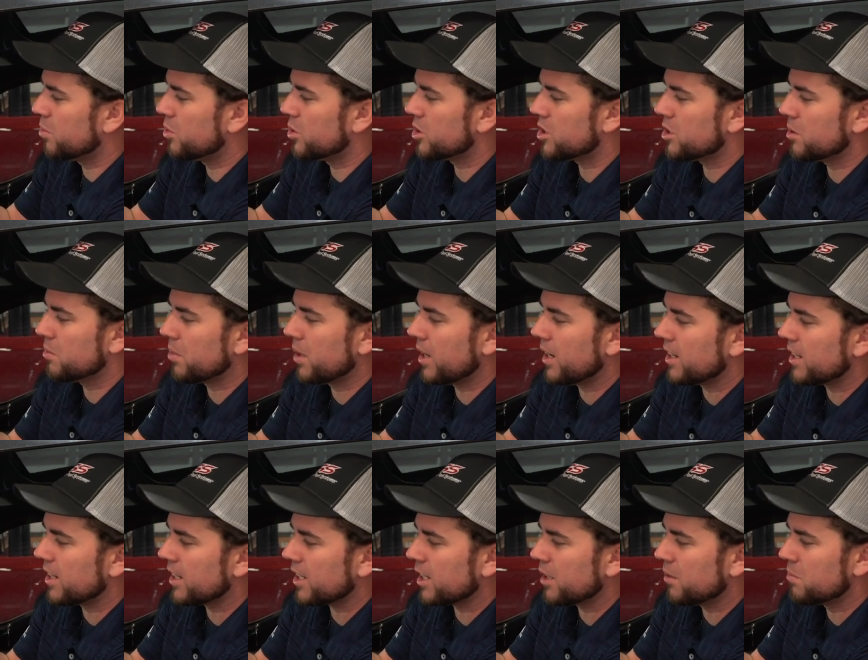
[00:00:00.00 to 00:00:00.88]
Push the
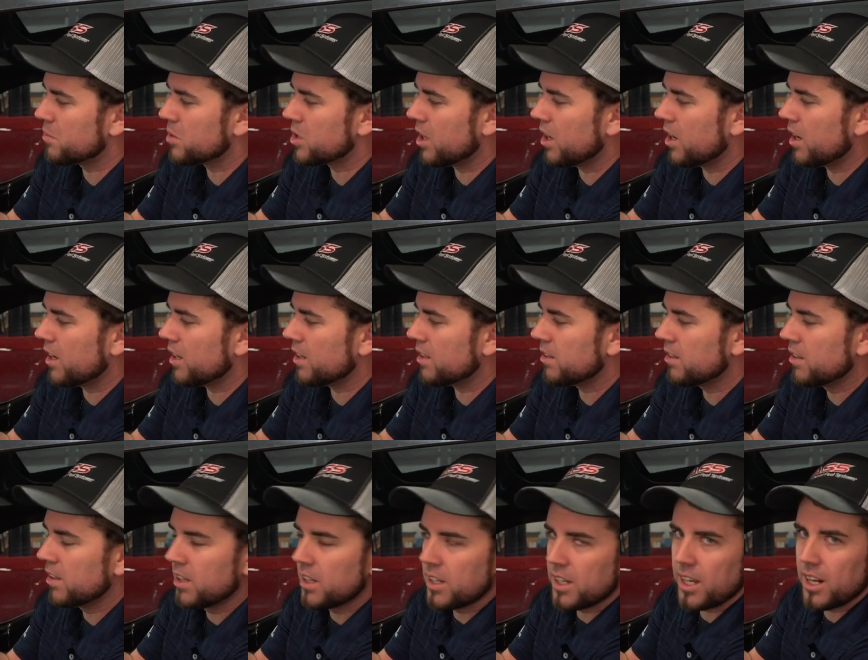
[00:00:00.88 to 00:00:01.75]
button, it comes on.
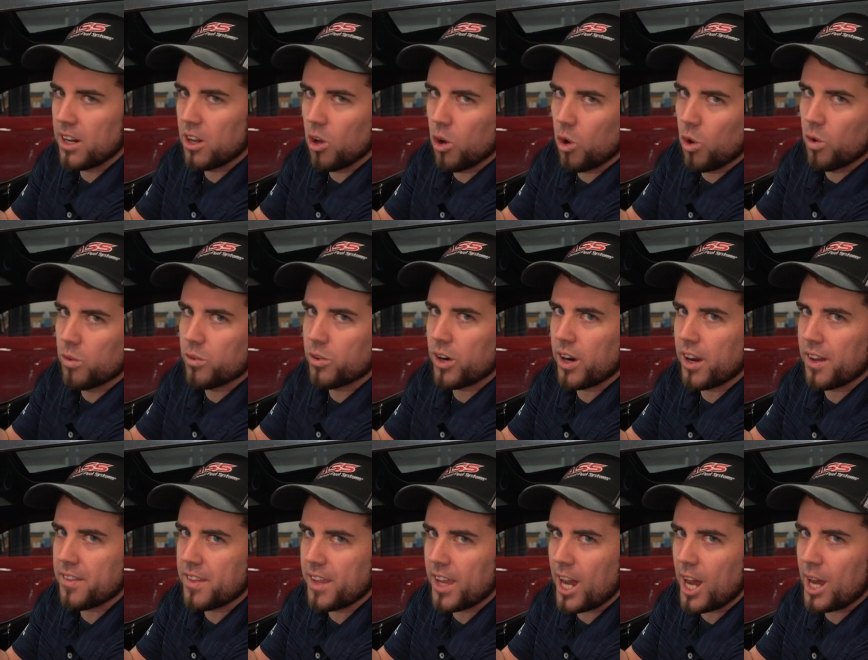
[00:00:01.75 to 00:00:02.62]
It'll
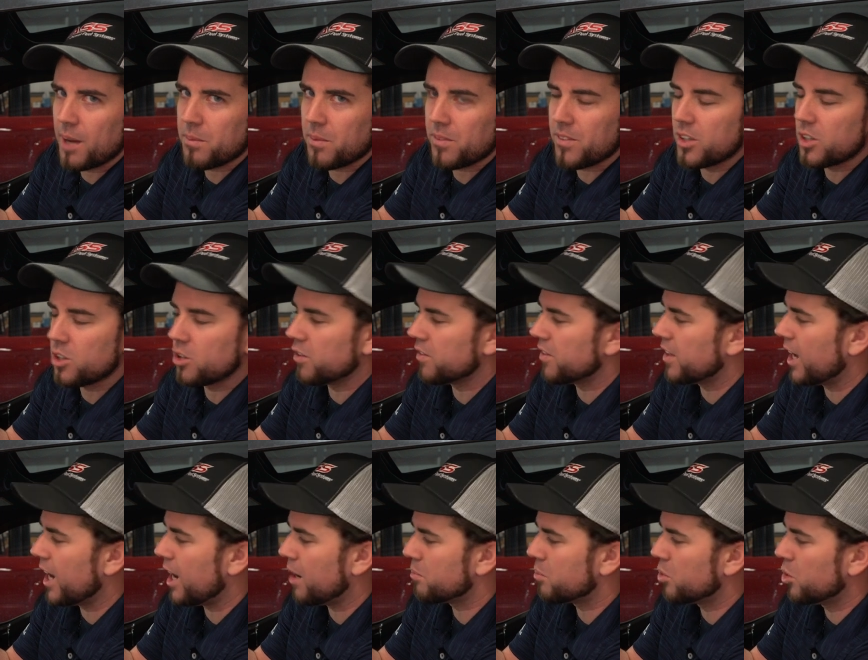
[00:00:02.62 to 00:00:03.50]
override the app if you do have
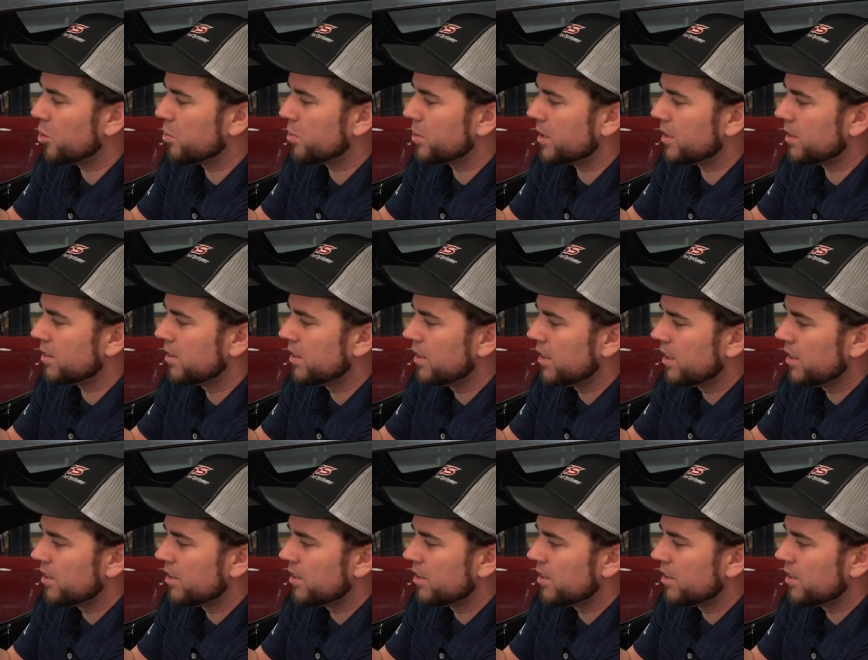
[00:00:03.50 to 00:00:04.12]
the app open.